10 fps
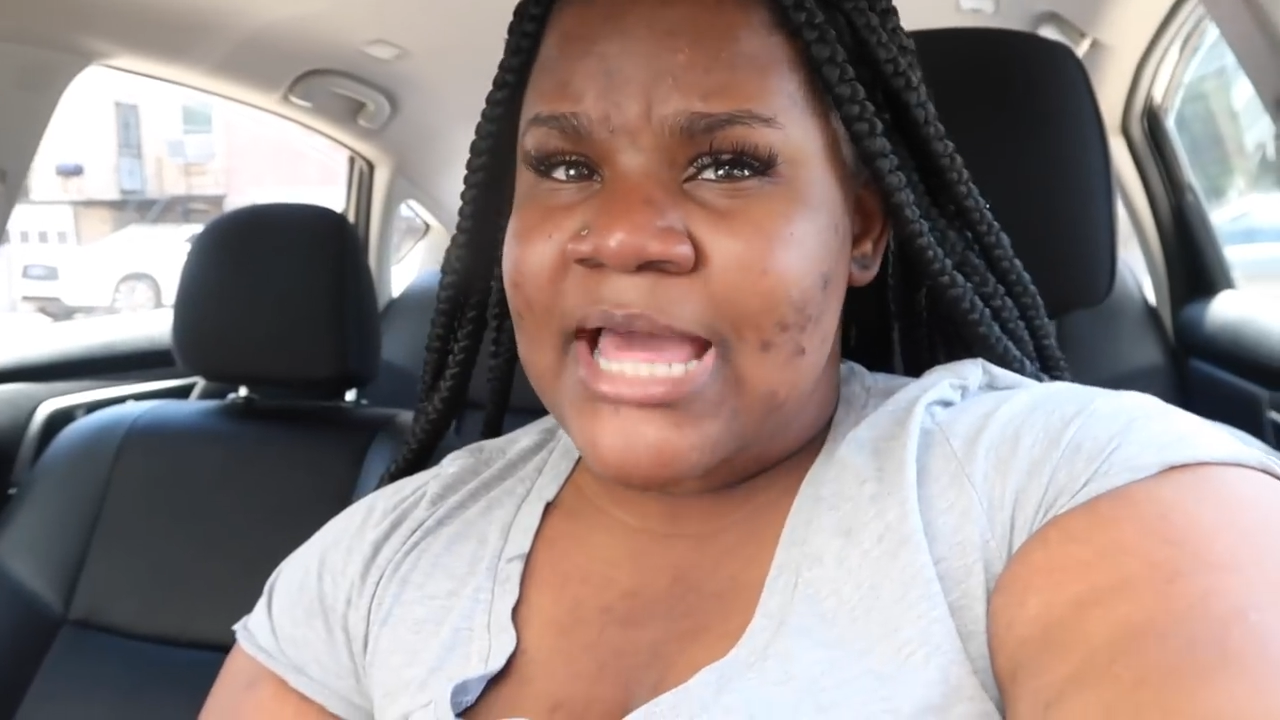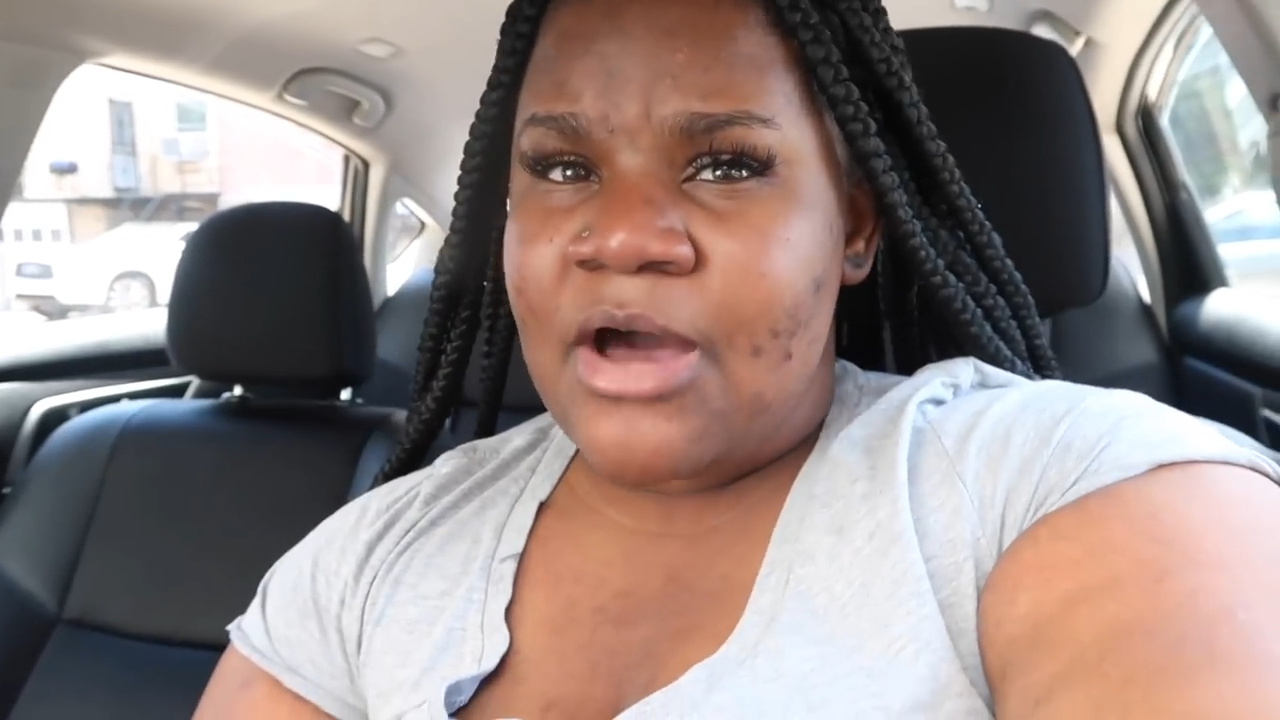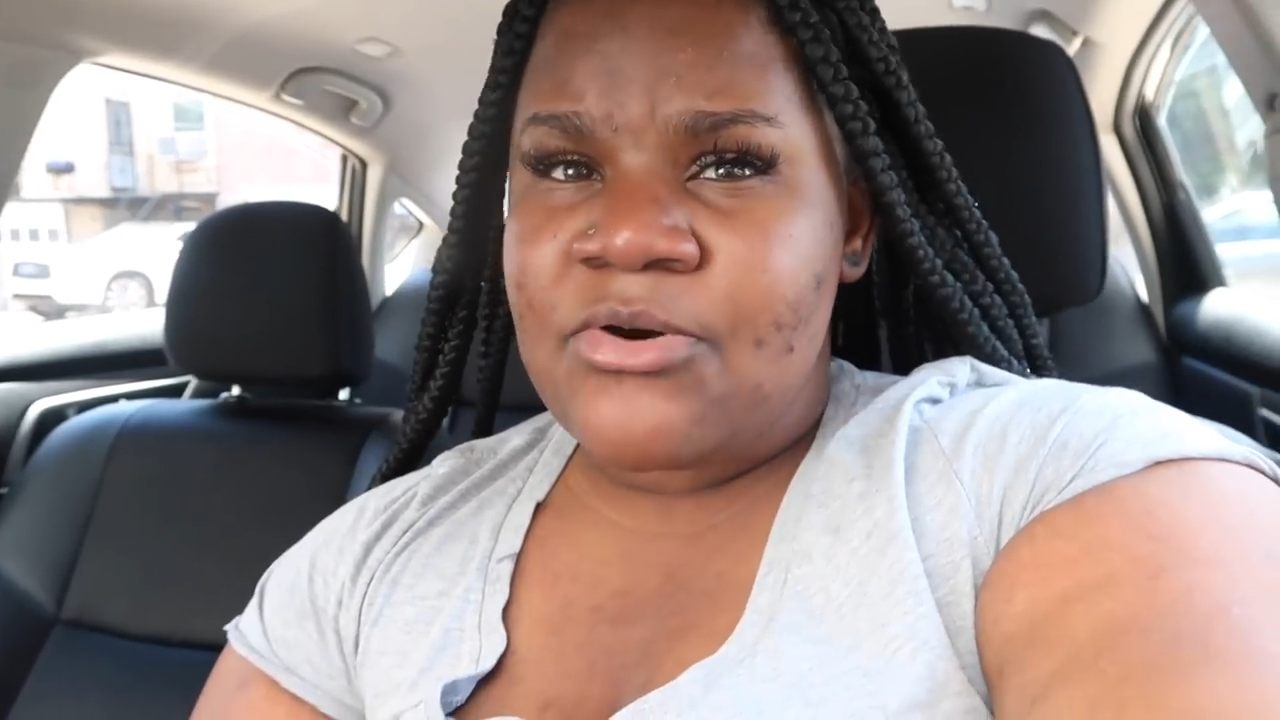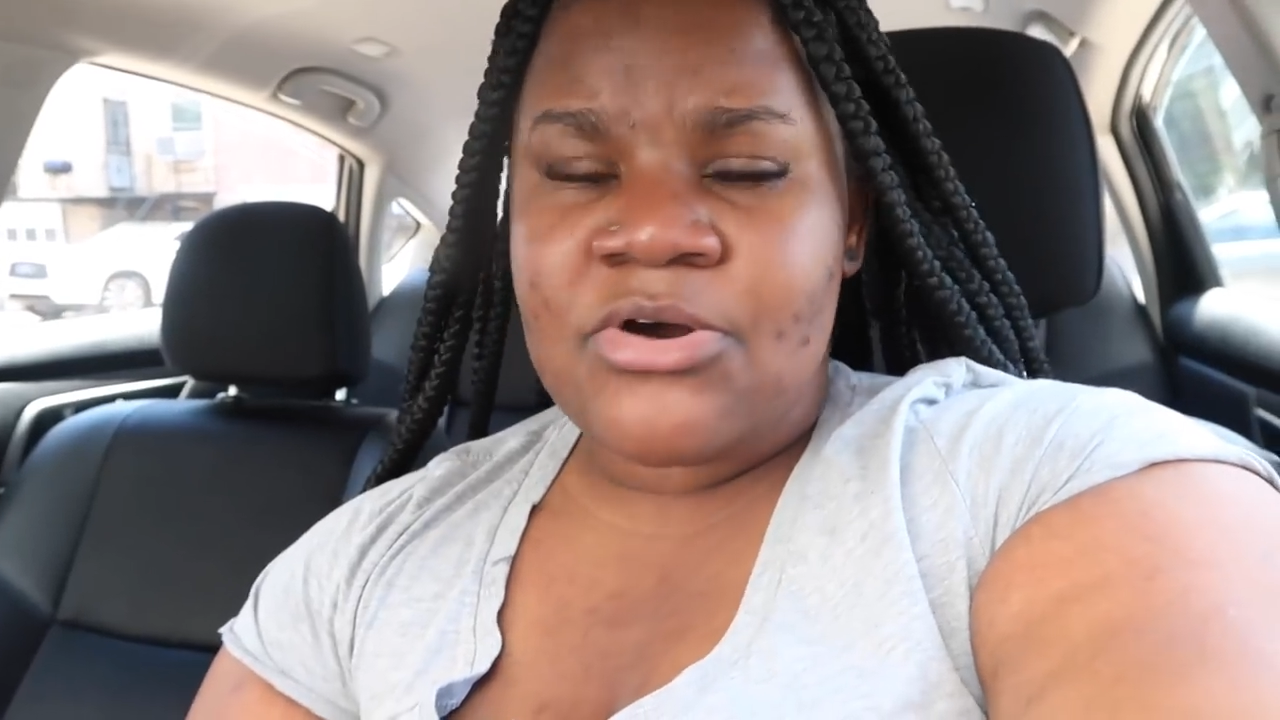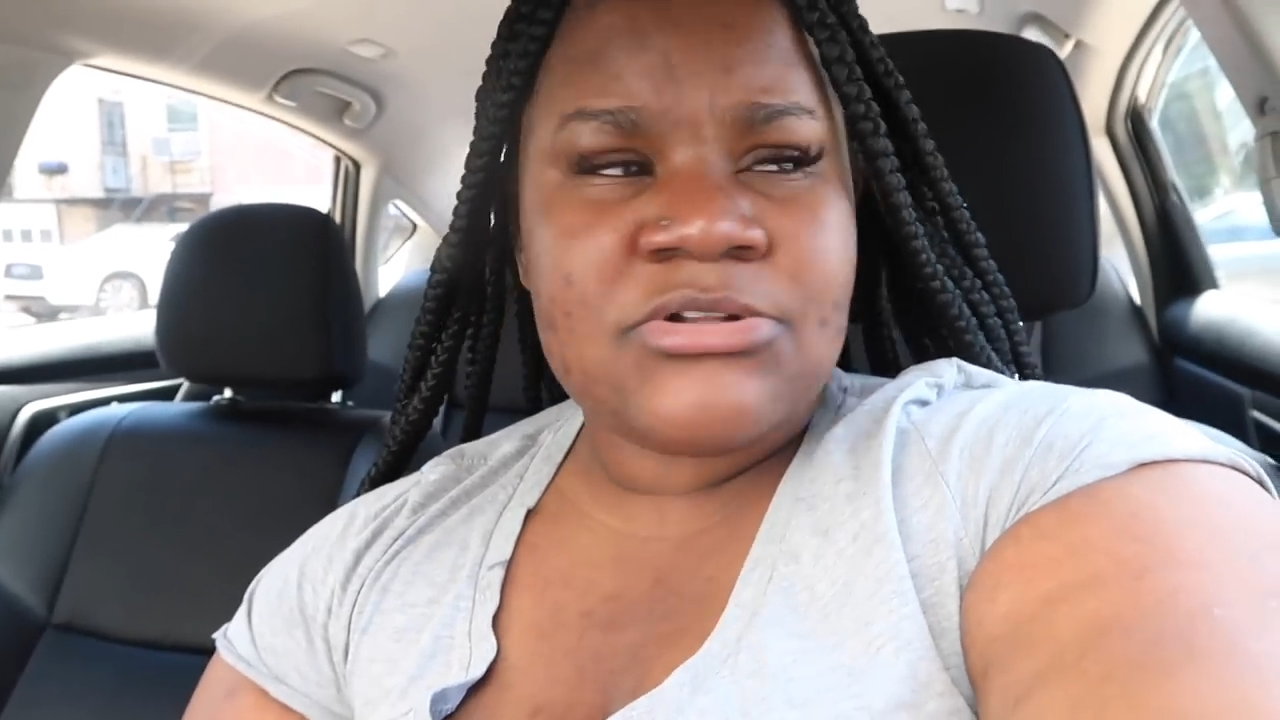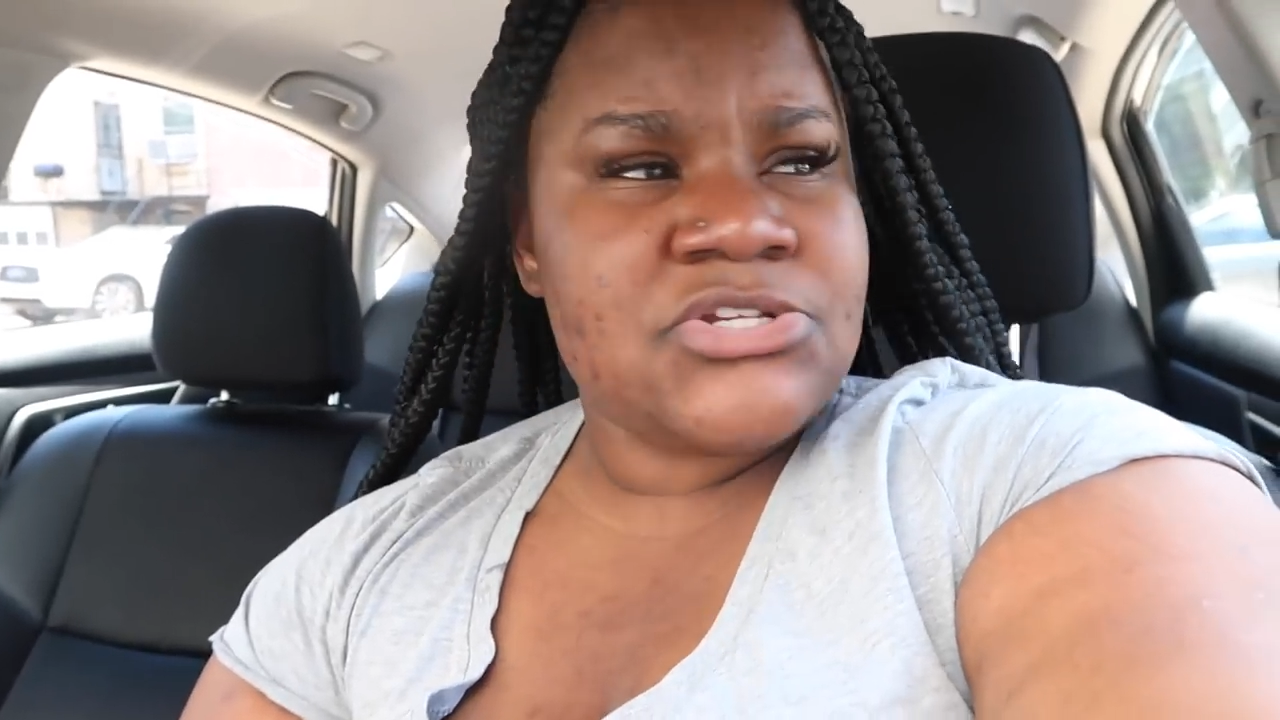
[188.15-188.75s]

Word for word: I will go